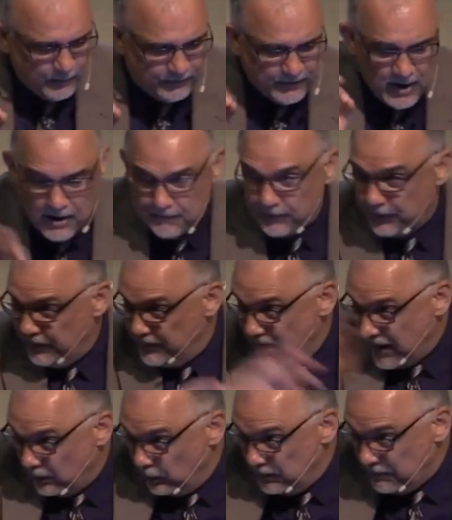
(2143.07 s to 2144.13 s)
was comforted
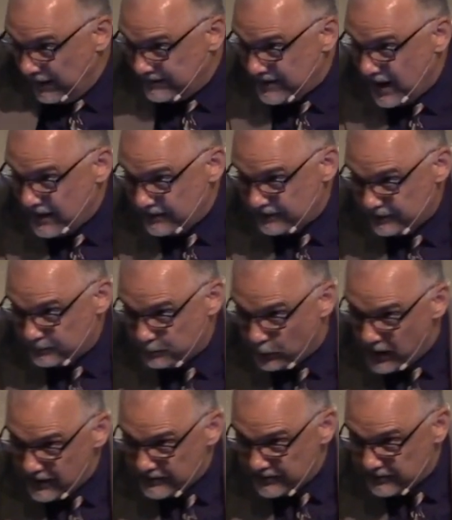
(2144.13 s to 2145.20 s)
not only by Titus's
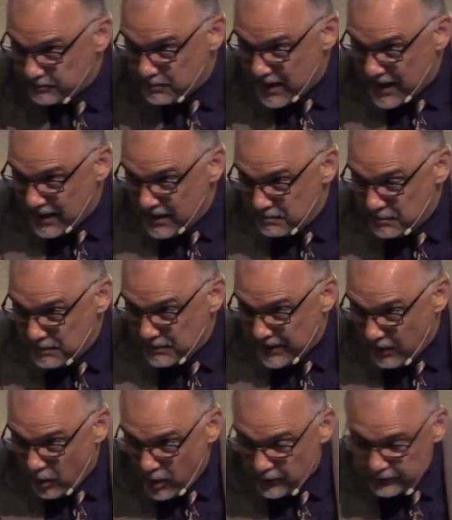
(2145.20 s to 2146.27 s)
presence, but
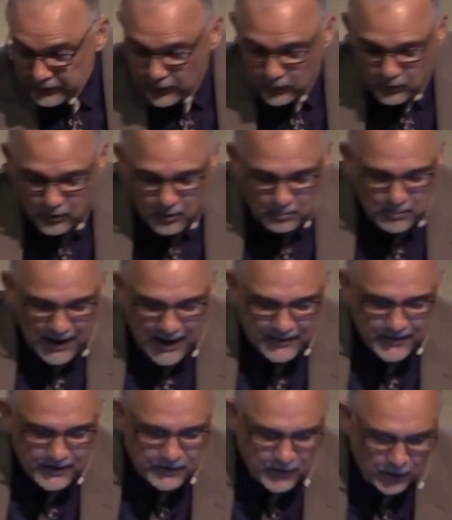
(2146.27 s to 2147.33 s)
by also by
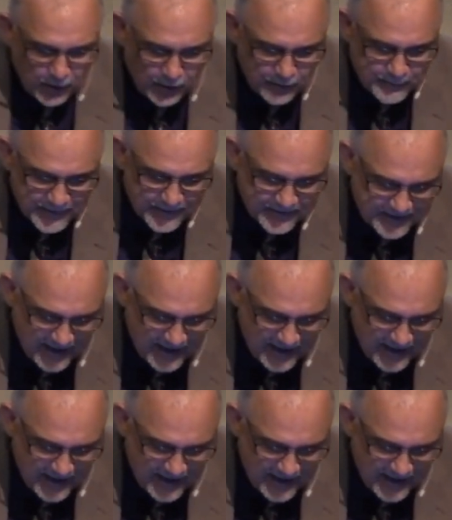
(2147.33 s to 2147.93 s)
the encouragement that